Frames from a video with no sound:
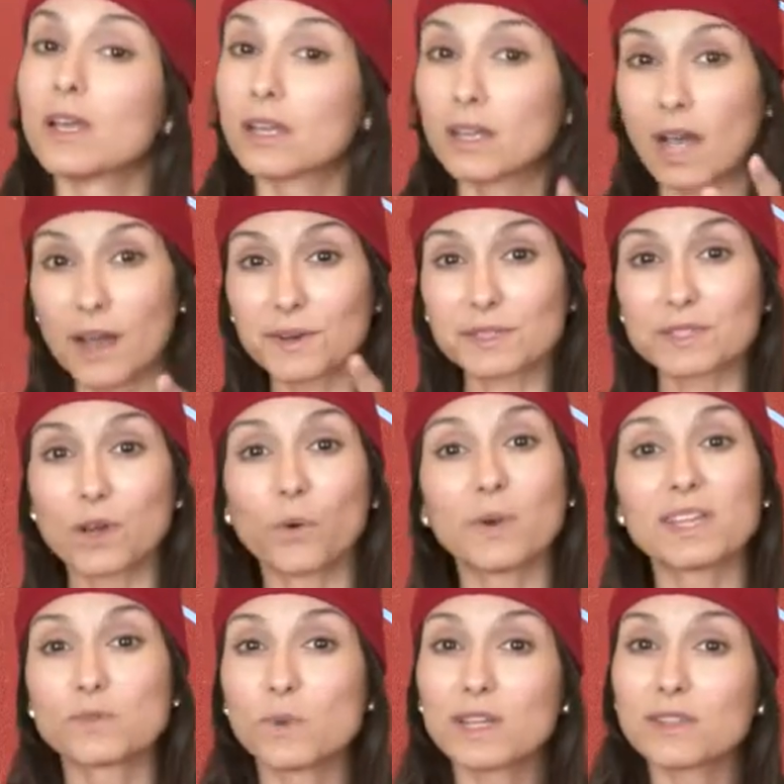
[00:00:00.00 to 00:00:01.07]
God is
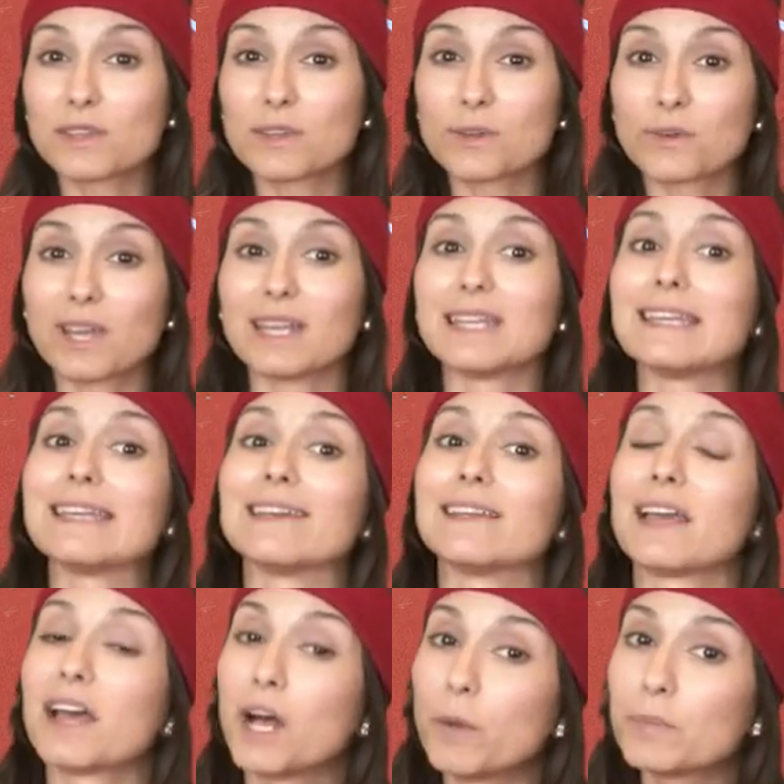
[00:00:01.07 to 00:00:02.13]
always with you, and He can
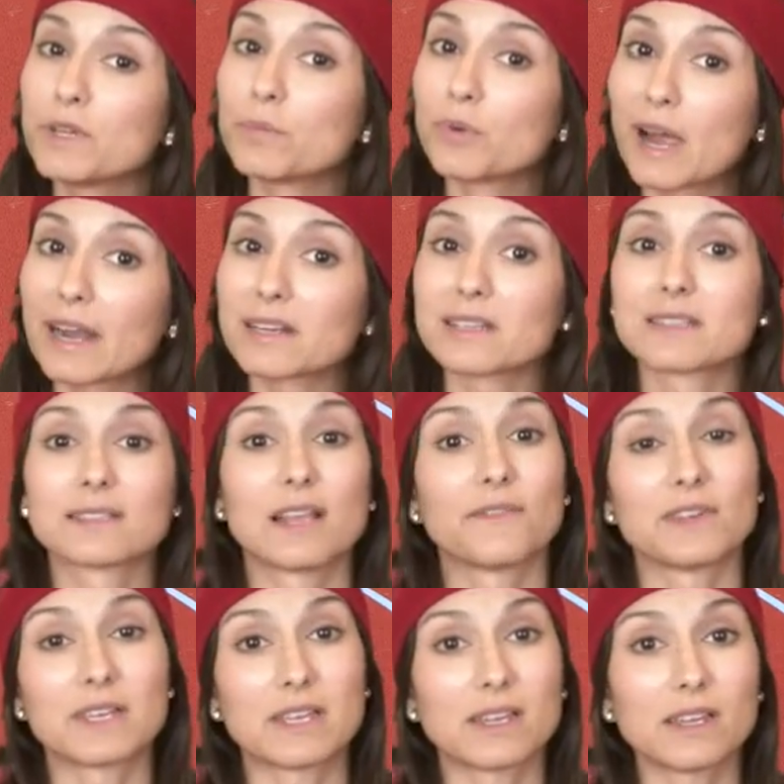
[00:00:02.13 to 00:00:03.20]
help you practice
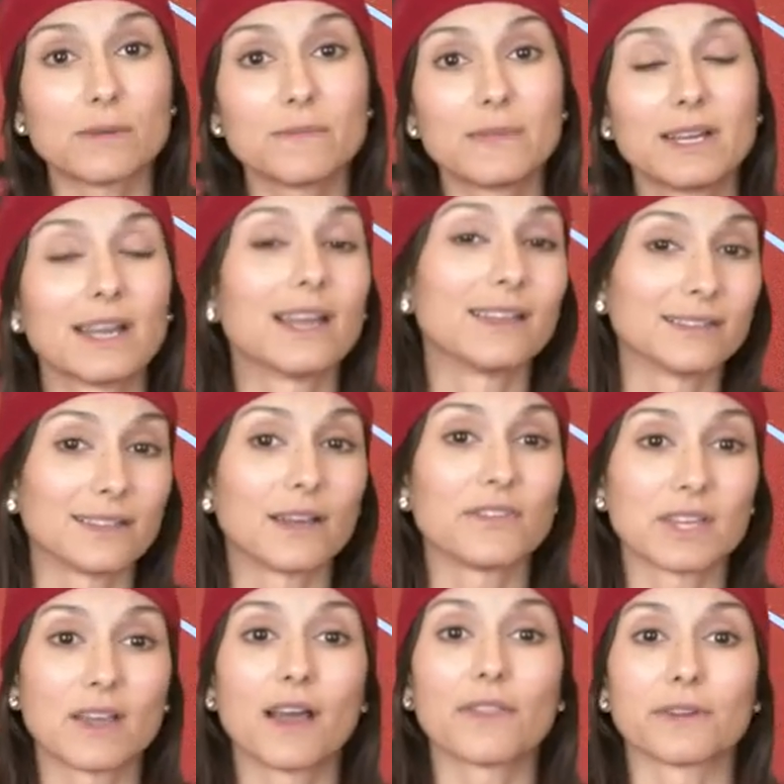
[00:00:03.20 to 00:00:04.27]
loving Him and
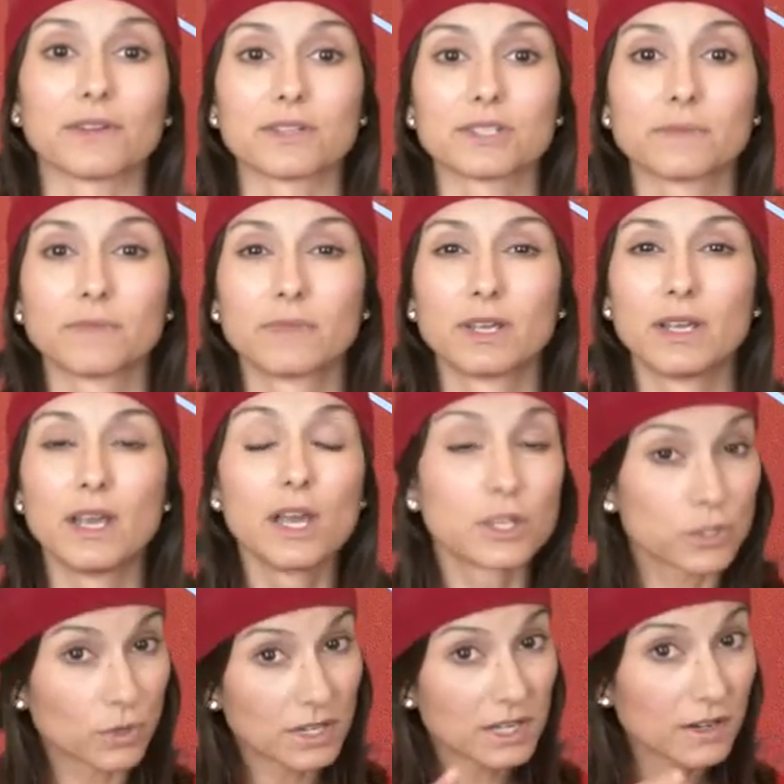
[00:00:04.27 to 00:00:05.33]
loving others.
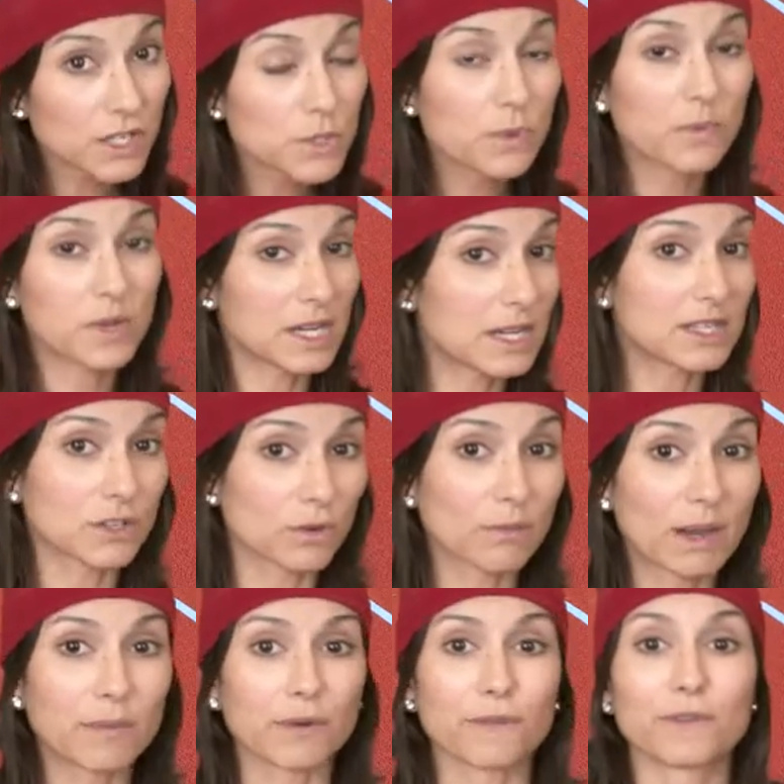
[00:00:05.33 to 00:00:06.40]
So here's what we need to
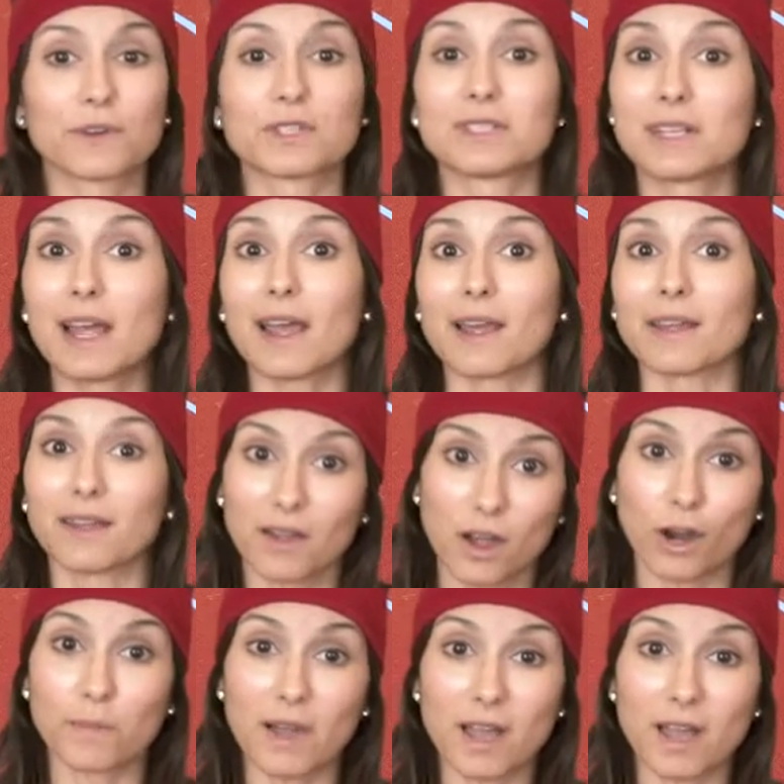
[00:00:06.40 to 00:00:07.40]
remember for today, our